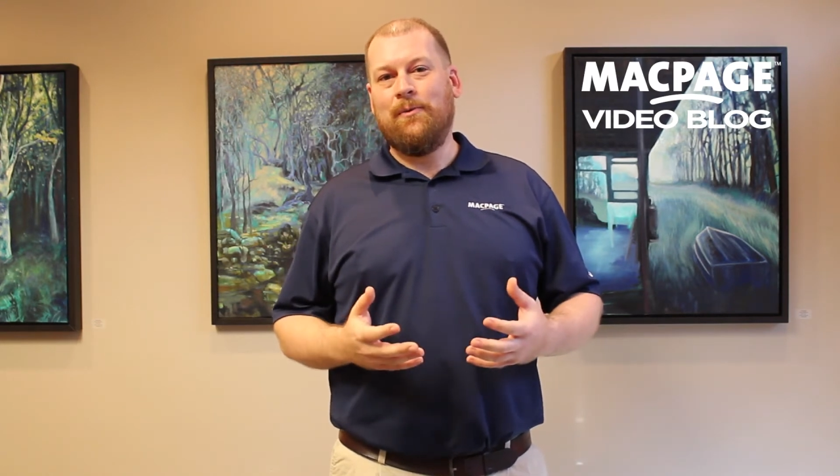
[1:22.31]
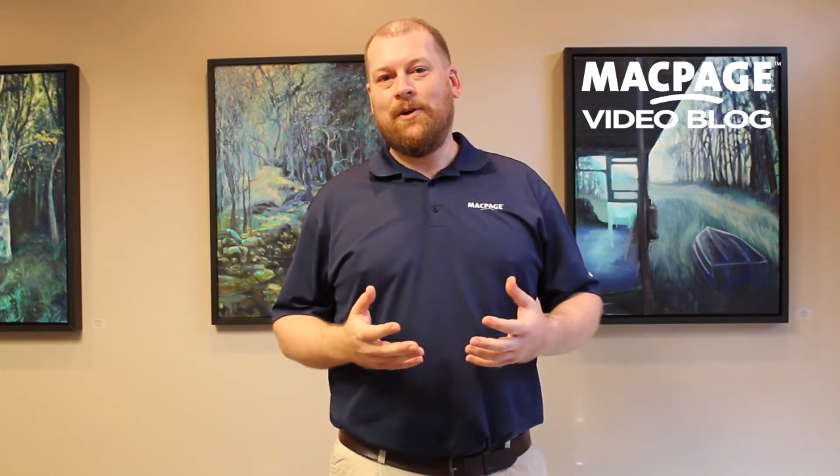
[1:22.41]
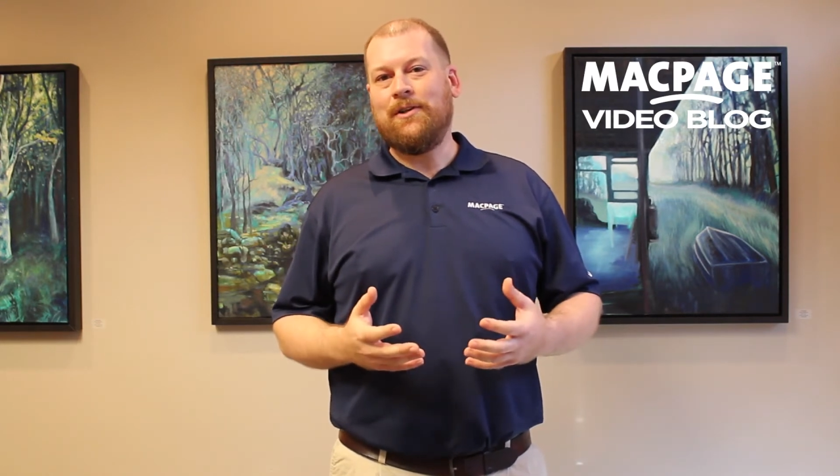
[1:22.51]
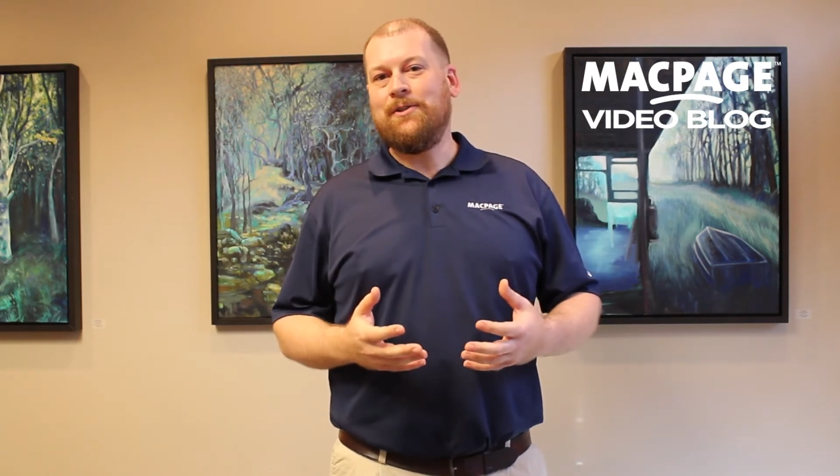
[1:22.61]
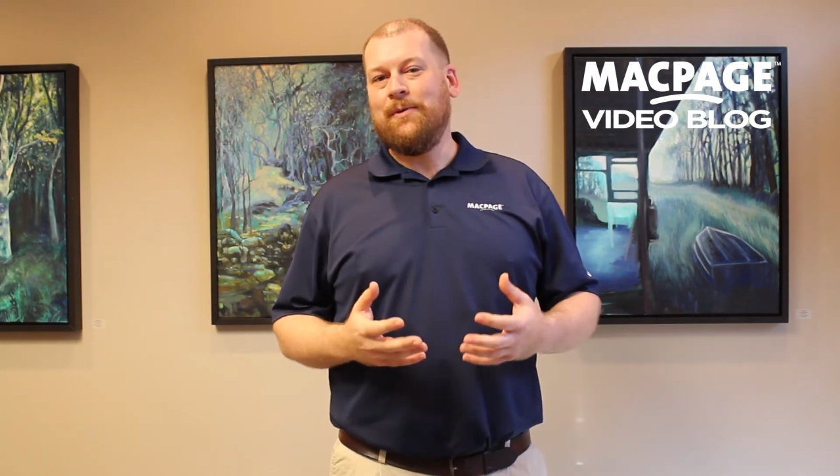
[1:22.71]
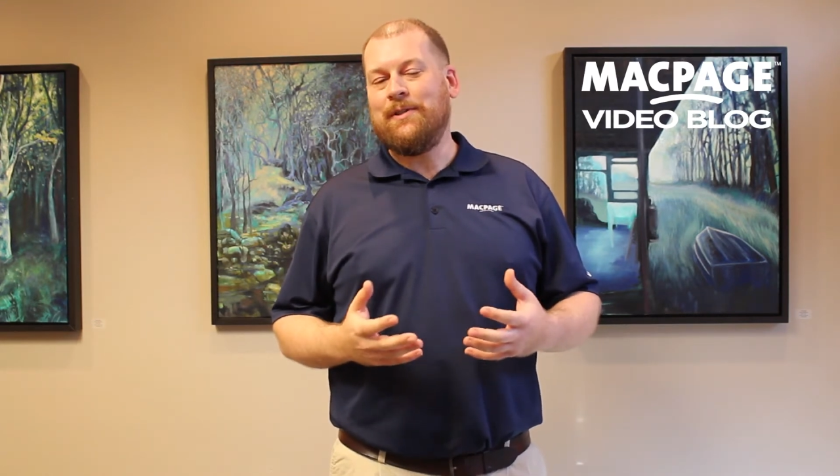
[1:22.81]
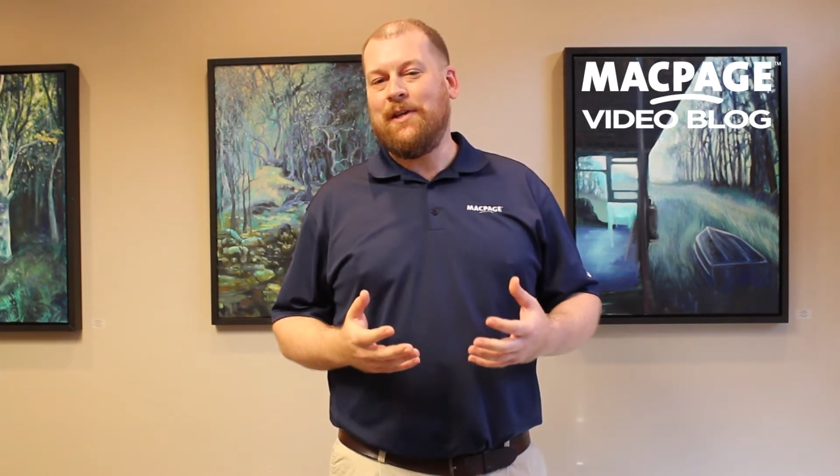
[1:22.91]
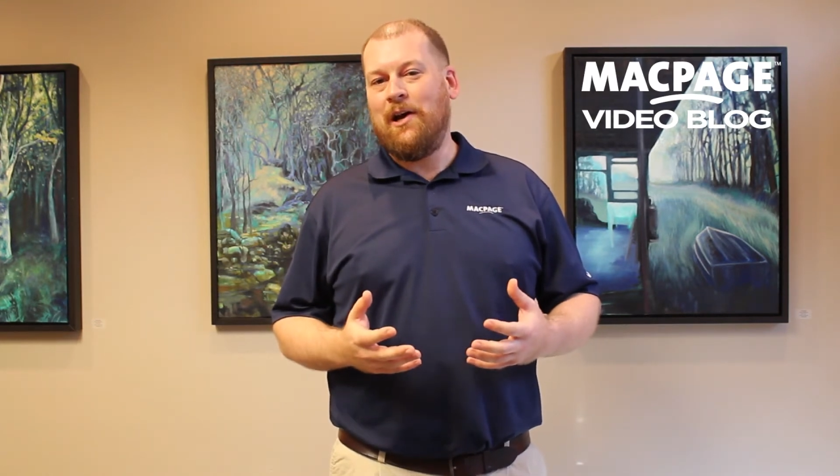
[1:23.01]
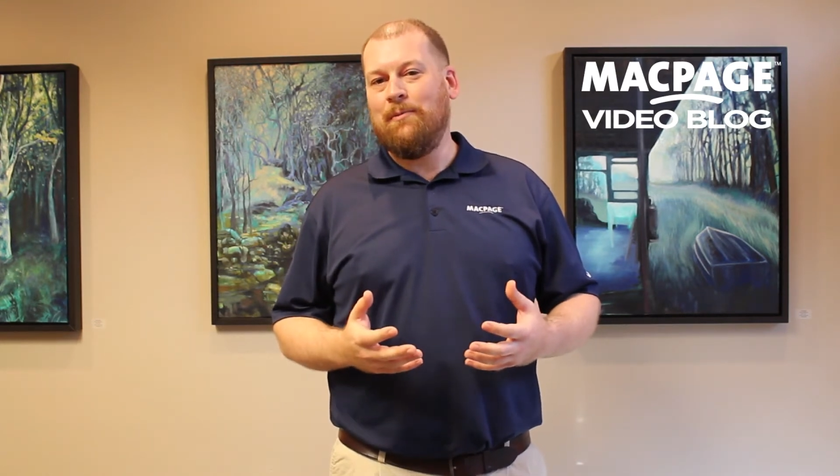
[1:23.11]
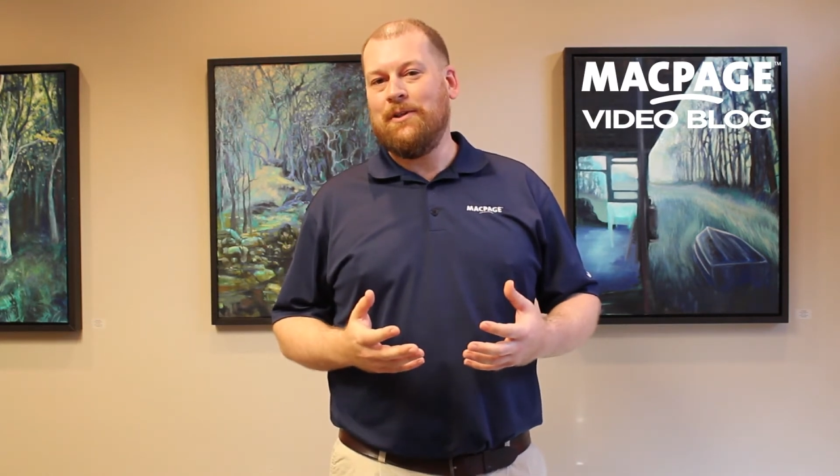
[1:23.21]
work to
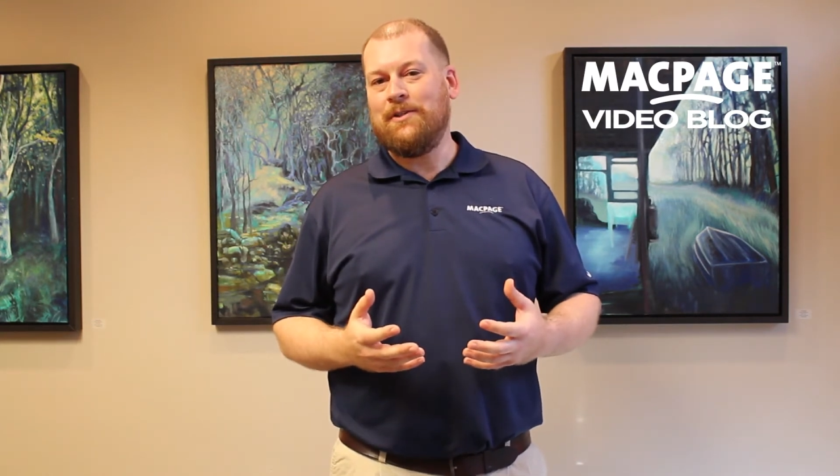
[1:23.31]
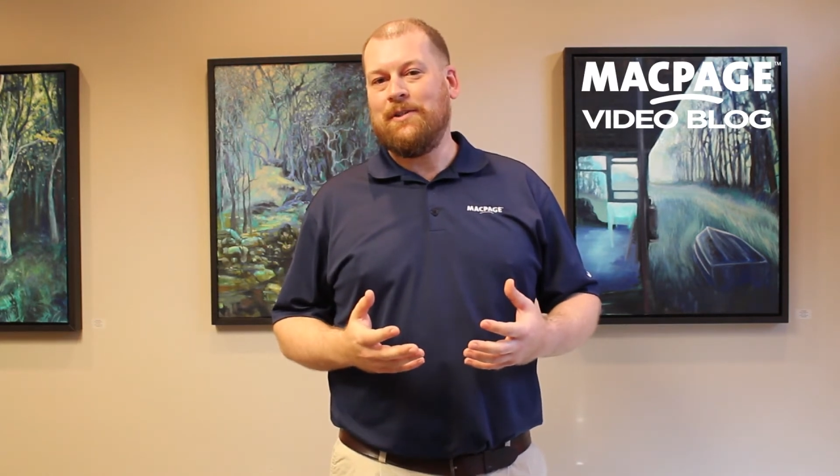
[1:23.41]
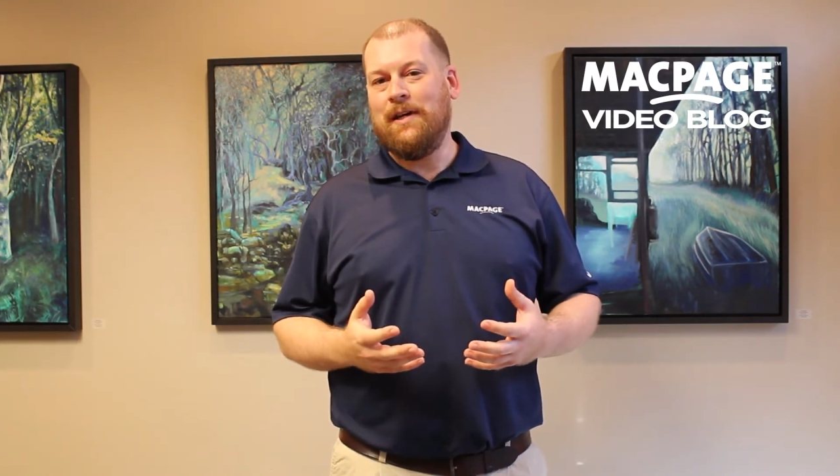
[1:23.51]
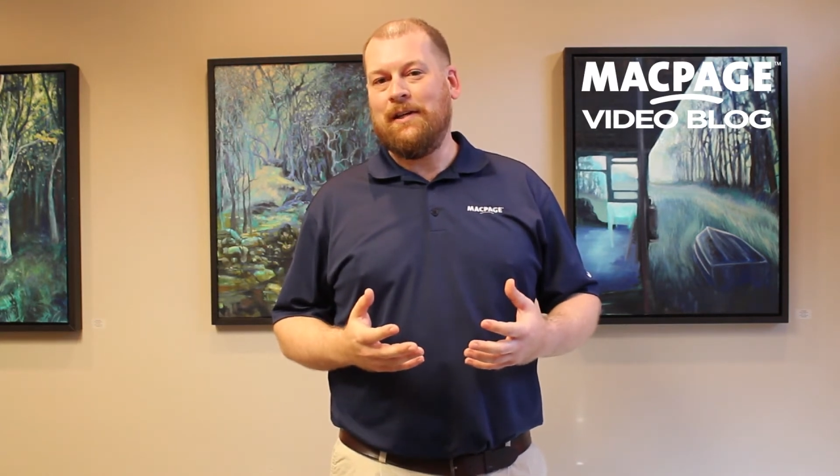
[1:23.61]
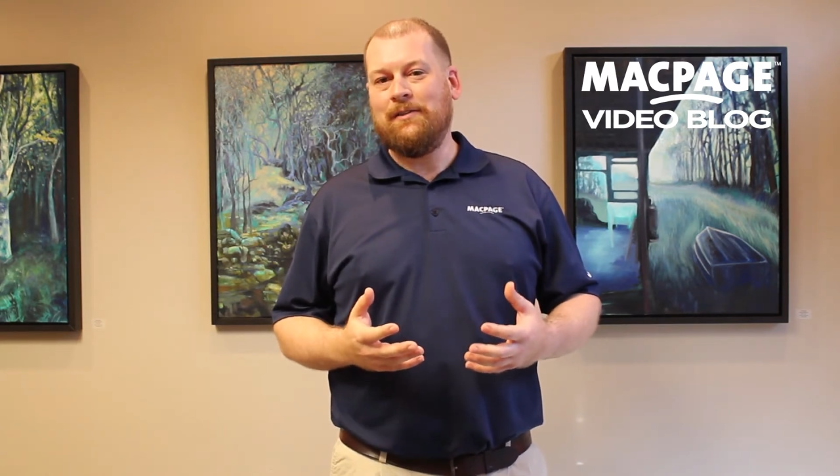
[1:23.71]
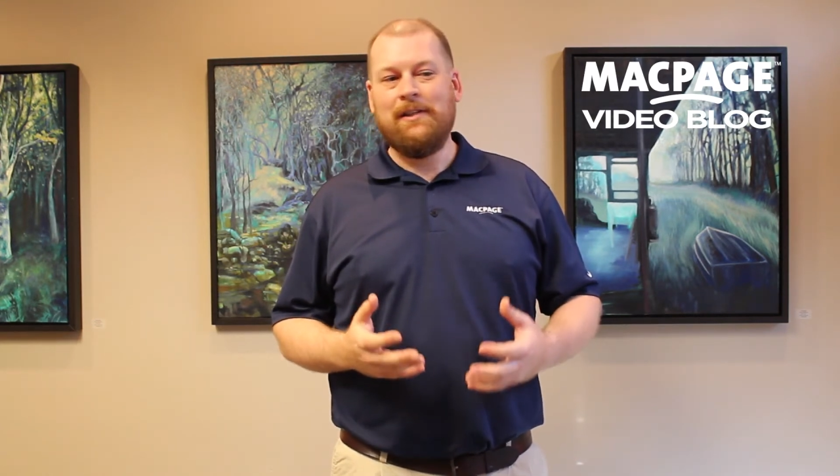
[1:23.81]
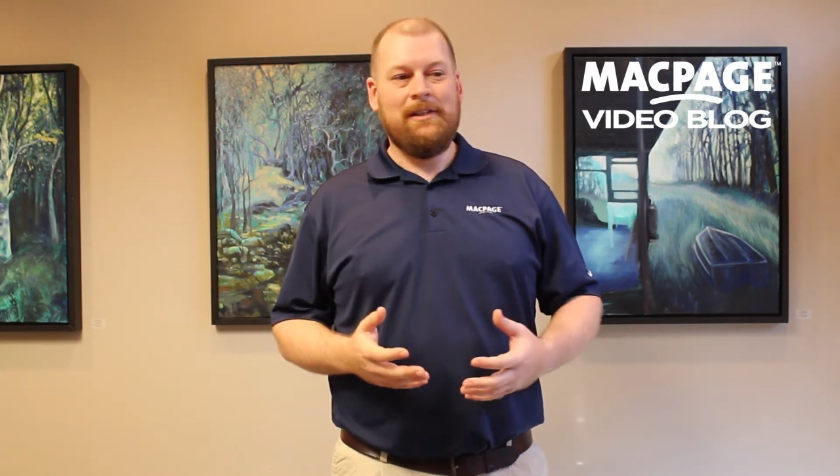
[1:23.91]
establish that,